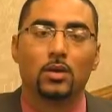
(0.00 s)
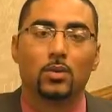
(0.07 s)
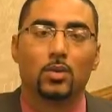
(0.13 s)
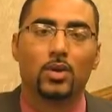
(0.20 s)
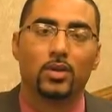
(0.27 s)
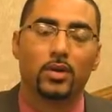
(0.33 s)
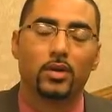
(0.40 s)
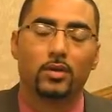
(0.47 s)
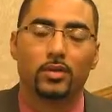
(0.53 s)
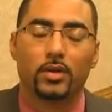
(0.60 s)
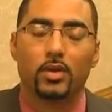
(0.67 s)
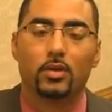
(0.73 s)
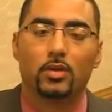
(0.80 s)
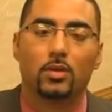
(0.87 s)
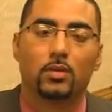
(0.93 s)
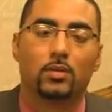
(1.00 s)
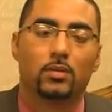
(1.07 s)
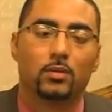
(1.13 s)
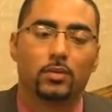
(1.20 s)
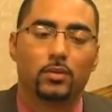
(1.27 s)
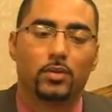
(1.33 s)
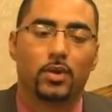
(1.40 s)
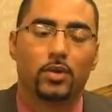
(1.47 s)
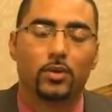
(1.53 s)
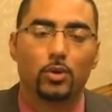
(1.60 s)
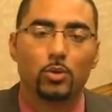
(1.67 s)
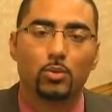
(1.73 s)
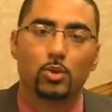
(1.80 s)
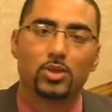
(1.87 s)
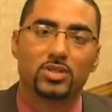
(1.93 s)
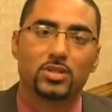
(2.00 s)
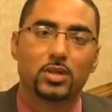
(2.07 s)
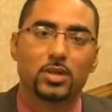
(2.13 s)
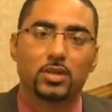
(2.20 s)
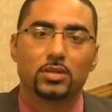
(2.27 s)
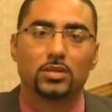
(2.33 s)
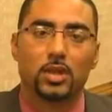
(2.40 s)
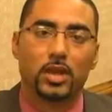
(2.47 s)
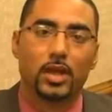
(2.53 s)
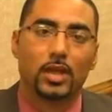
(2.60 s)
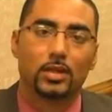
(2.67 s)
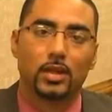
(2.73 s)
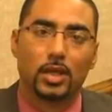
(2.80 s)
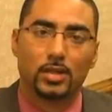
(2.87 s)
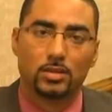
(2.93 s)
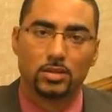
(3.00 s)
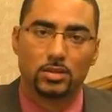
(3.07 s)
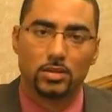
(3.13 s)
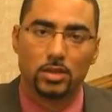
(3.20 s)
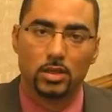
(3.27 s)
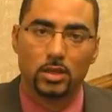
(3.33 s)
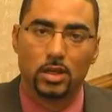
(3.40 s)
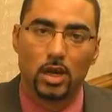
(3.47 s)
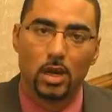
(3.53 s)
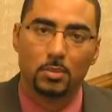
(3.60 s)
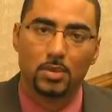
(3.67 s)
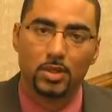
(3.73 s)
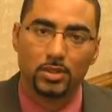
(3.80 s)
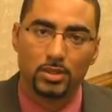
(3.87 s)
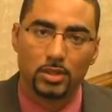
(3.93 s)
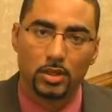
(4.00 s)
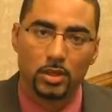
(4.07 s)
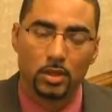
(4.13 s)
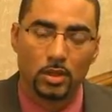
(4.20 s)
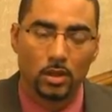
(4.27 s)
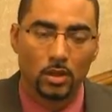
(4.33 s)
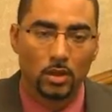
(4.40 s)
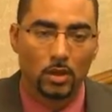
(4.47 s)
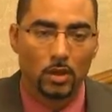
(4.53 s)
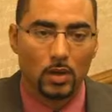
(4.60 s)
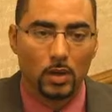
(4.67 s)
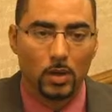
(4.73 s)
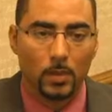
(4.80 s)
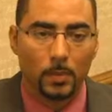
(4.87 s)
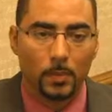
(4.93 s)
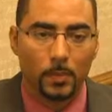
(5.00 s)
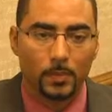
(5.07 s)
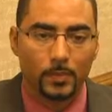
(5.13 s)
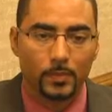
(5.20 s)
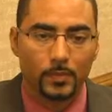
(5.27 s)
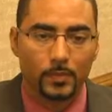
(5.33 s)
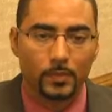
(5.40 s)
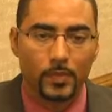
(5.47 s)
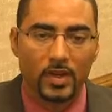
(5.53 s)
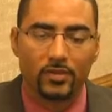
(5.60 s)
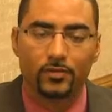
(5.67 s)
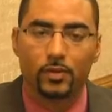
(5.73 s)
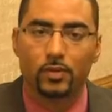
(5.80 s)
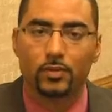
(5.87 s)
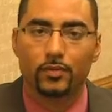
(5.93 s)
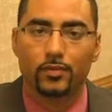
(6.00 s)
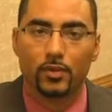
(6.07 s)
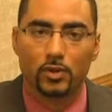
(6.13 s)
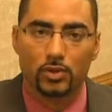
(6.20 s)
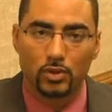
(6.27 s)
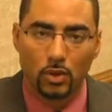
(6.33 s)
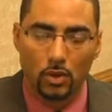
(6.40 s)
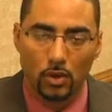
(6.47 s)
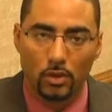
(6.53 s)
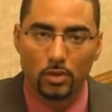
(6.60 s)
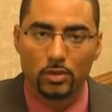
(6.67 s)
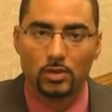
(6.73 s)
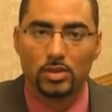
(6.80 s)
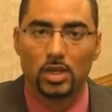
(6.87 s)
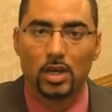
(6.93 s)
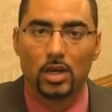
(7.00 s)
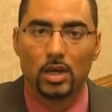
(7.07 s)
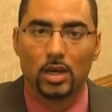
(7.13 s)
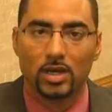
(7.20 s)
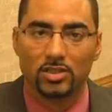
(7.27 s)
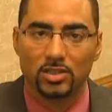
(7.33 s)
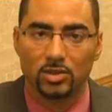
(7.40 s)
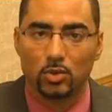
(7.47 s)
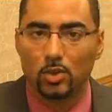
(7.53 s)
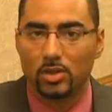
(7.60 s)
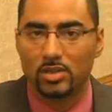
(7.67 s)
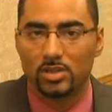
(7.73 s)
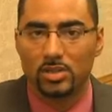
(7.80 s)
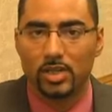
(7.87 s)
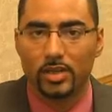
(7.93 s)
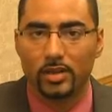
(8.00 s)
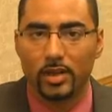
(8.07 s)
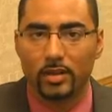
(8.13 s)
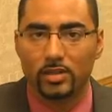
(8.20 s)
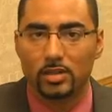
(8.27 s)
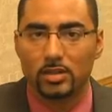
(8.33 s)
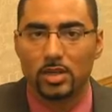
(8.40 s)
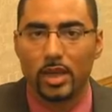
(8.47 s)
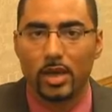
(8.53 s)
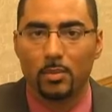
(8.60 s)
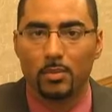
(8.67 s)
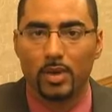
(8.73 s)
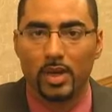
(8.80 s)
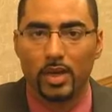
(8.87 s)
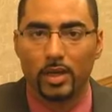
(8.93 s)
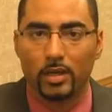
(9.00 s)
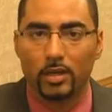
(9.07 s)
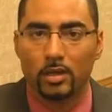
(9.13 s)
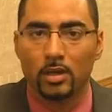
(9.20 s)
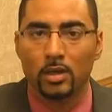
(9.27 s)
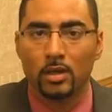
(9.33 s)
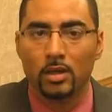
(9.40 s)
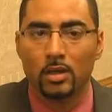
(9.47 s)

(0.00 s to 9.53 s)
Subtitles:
Well, there are numerous things that I'd like to see accomplished. And for starters, I just want to say that this campaign,